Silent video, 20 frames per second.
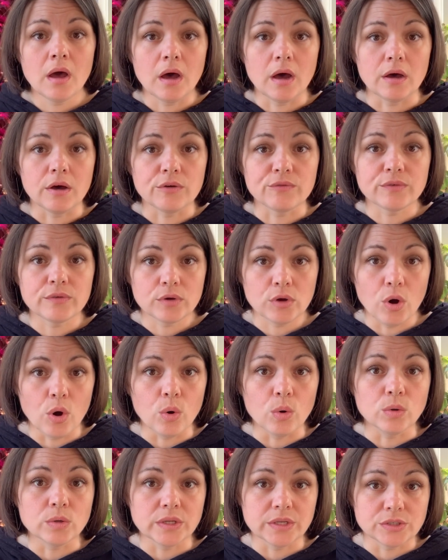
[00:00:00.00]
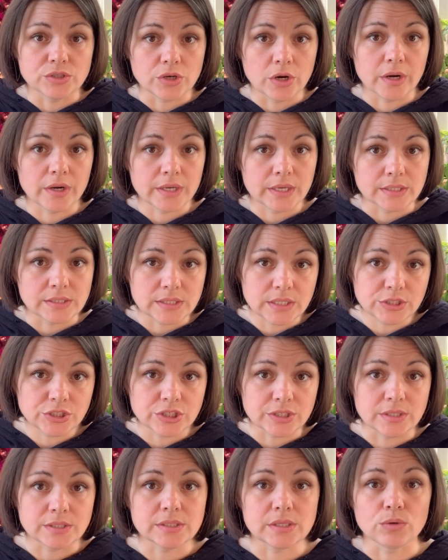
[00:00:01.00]
of cold and dark
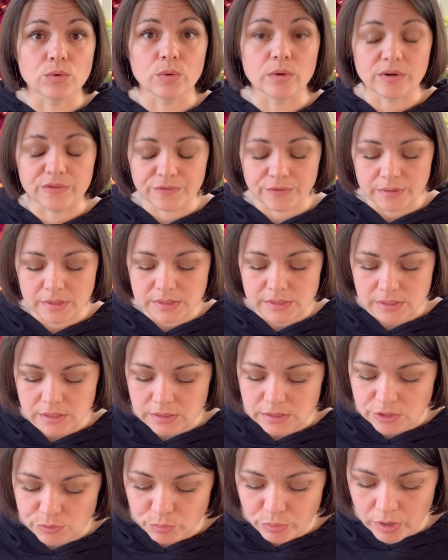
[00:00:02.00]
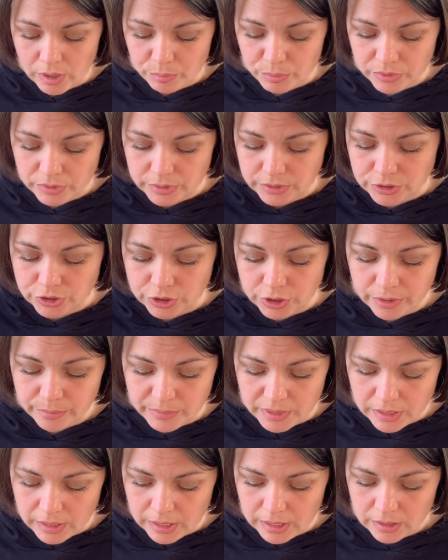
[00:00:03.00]
conditions in order for the seed to properly
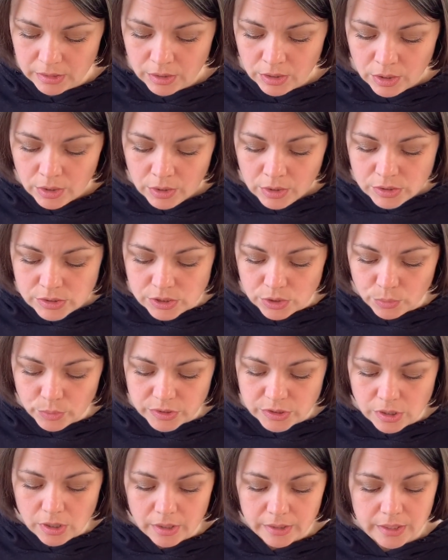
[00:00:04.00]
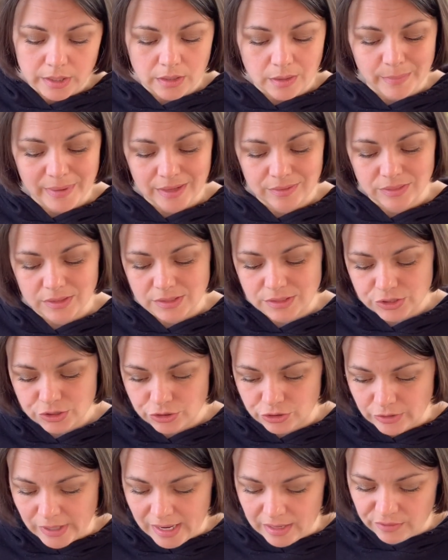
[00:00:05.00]
germinate. So we're talking about this
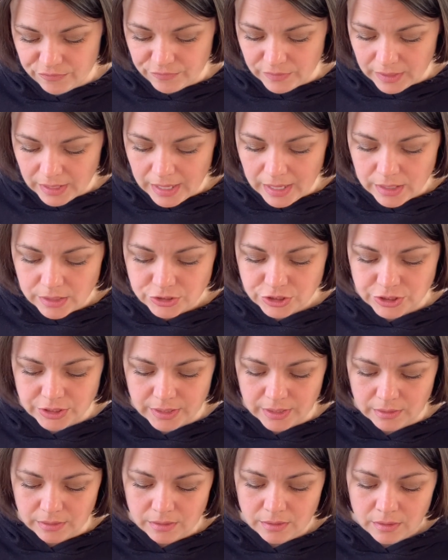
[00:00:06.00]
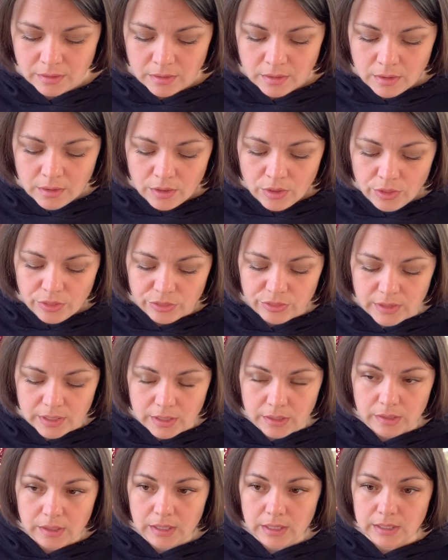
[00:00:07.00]
stratification
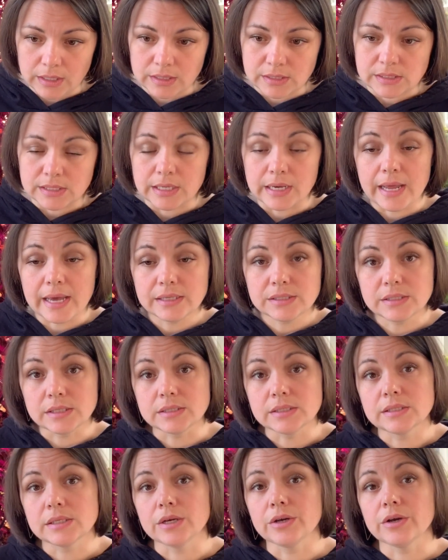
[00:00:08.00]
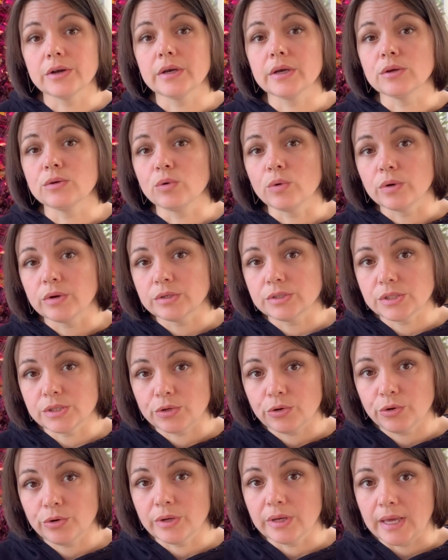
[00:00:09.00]
that is necessary in order to
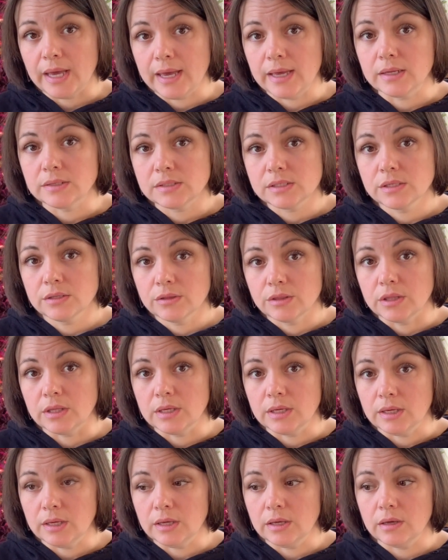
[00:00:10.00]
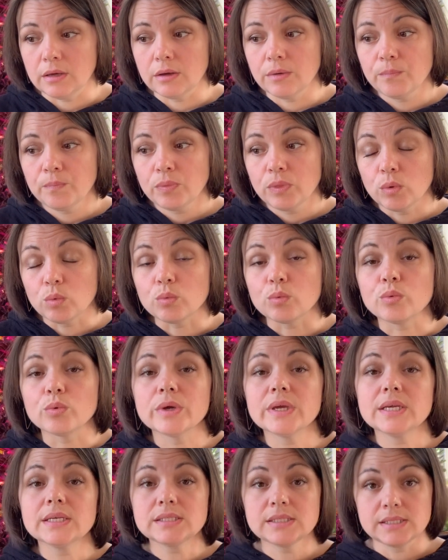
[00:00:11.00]
create the
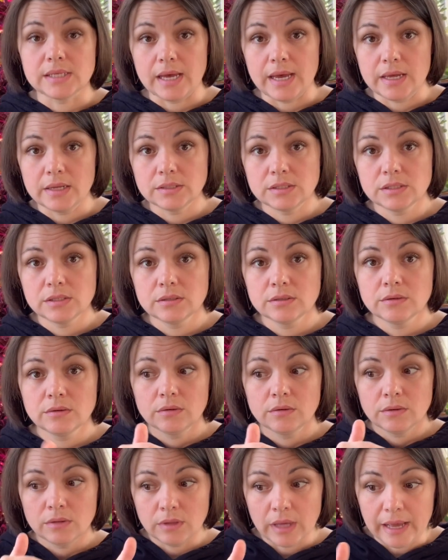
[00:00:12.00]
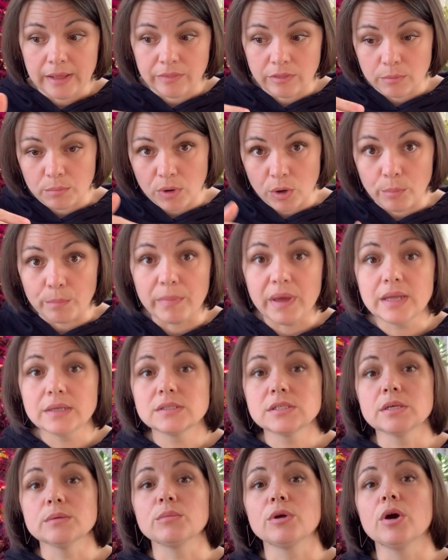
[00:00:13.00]
reset and the
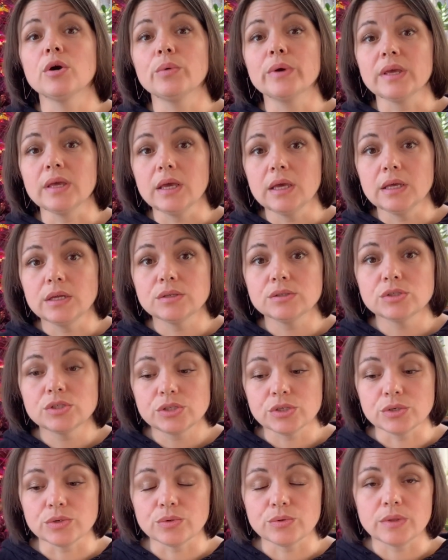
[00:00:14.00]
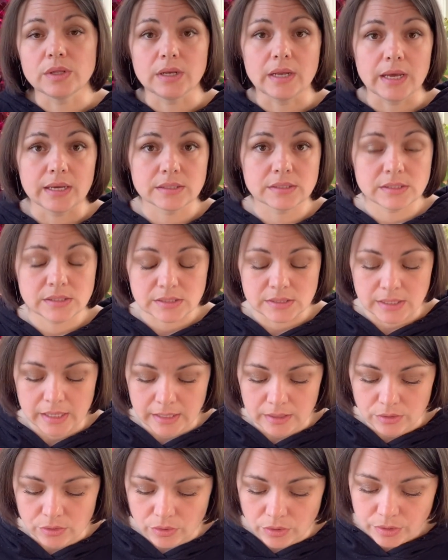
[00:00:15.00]
momentum going into the next
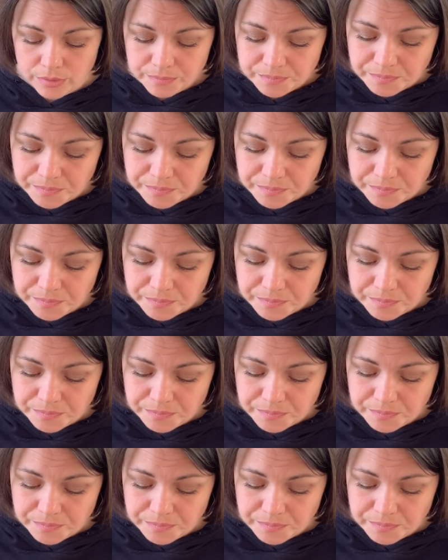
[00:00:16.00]
cycle.